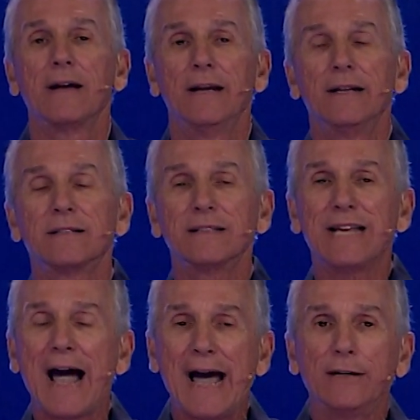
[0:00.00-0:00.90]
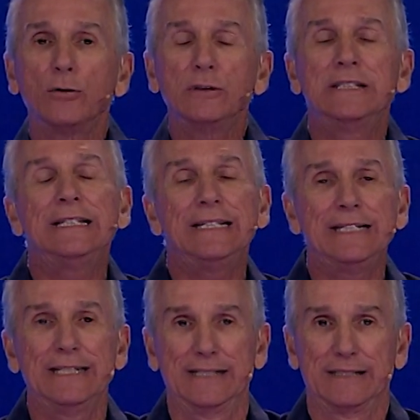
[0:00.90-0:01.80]
it's a title
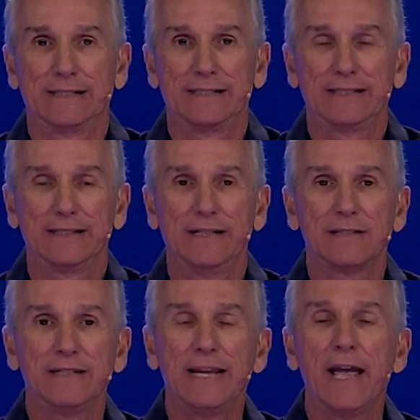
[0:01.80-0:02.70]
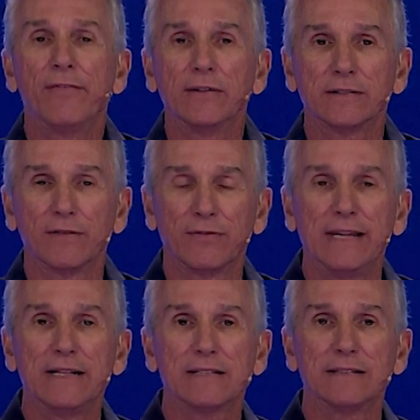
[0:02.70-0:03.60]
deed, it's the evidence of
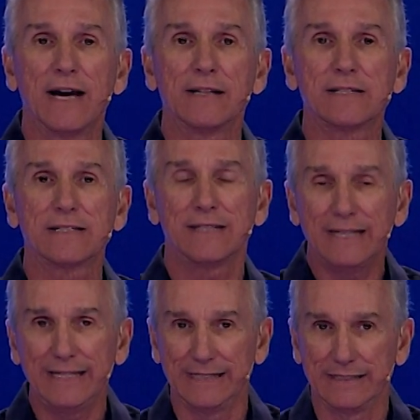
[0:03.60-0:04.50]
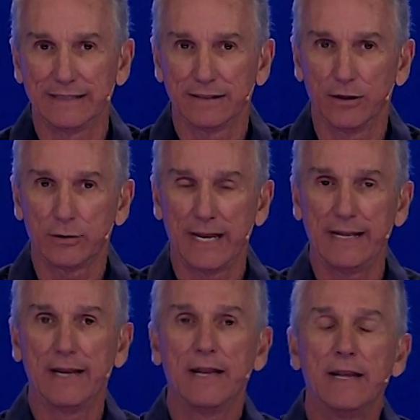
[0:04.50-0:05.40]
things not seen,
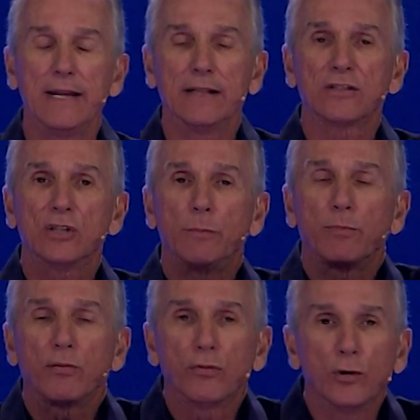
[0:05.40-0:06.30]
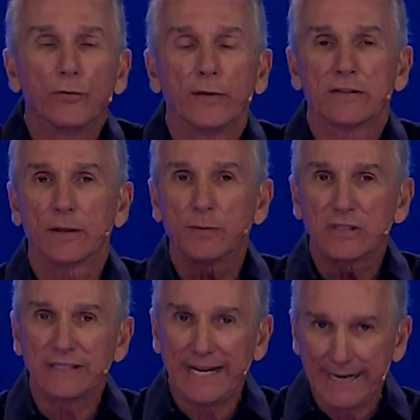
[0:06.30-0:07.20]
okay? It's the proof, it's
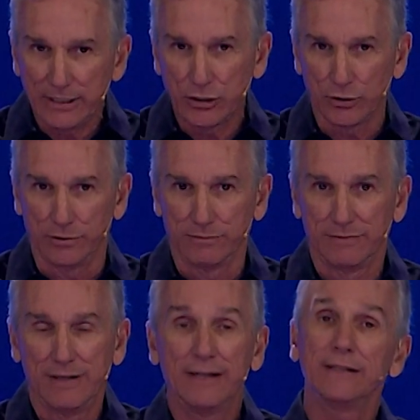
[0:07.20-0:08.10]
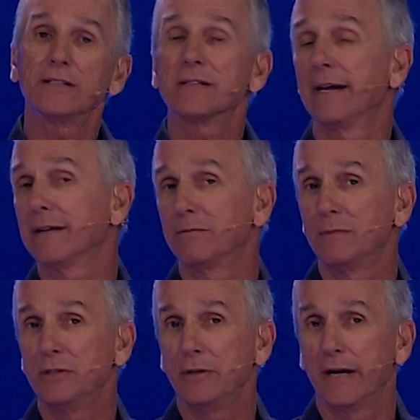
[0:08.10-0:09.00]
substantial. Just like
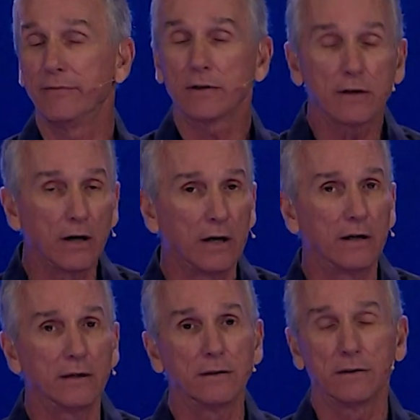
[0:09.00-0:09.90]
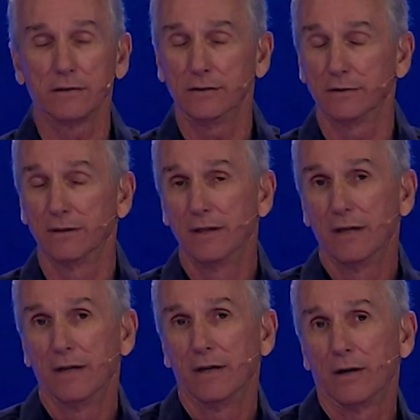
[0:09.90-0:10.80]
when you have your car or your
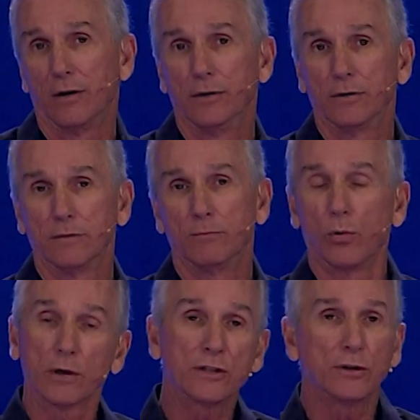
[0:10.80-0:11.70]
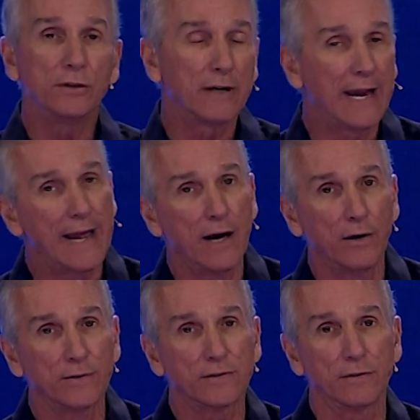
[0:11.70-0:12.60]
or your mortgage on your
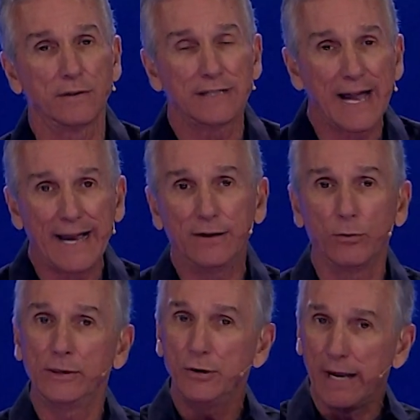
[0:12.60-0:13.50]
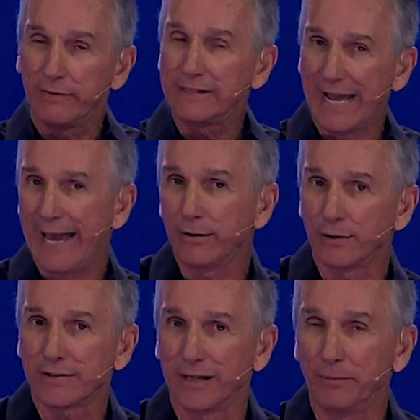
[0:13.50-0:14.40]
house or the title. When you have a
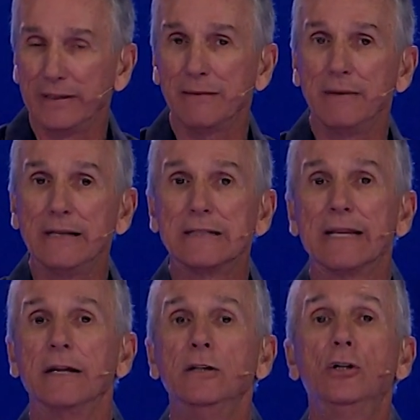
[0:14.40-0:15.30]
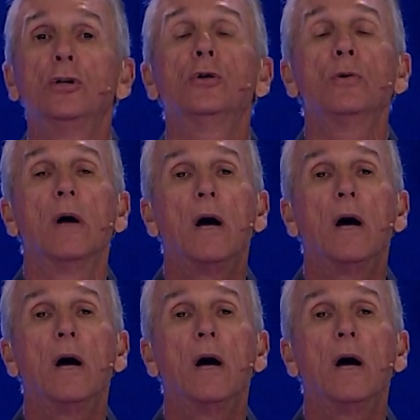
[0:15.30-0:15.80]
title of something, it means that you